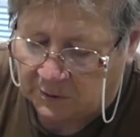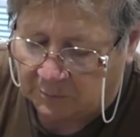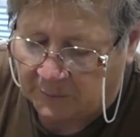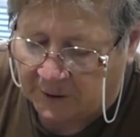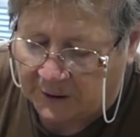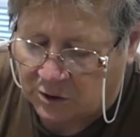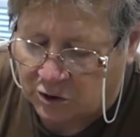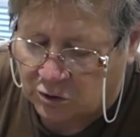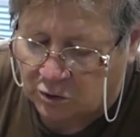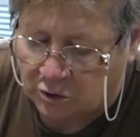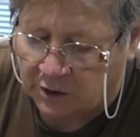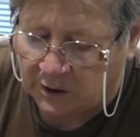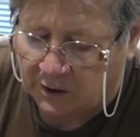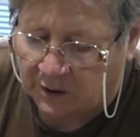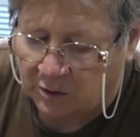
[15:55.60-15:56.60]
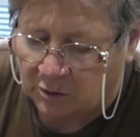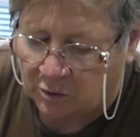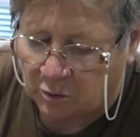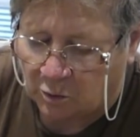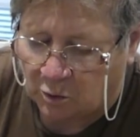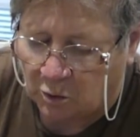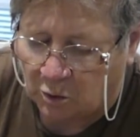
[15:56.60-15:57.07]
Make sure you got
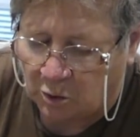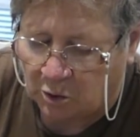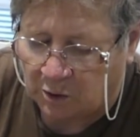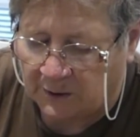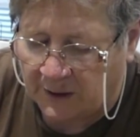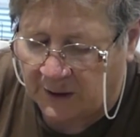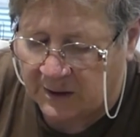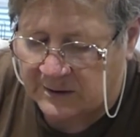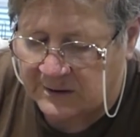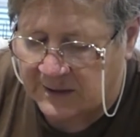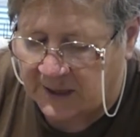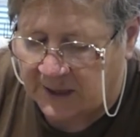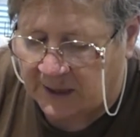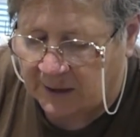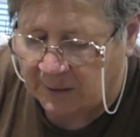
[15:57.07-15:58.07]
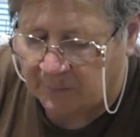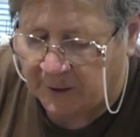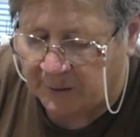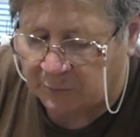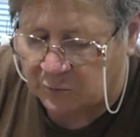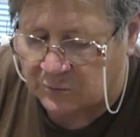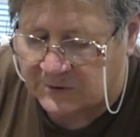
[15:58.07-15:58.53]
all those air
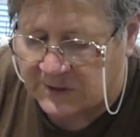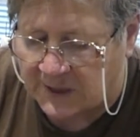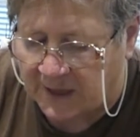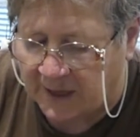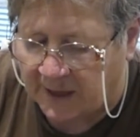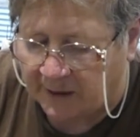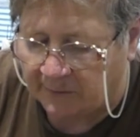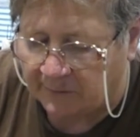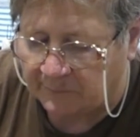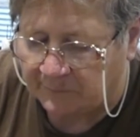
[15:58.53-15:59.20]
bubbles out.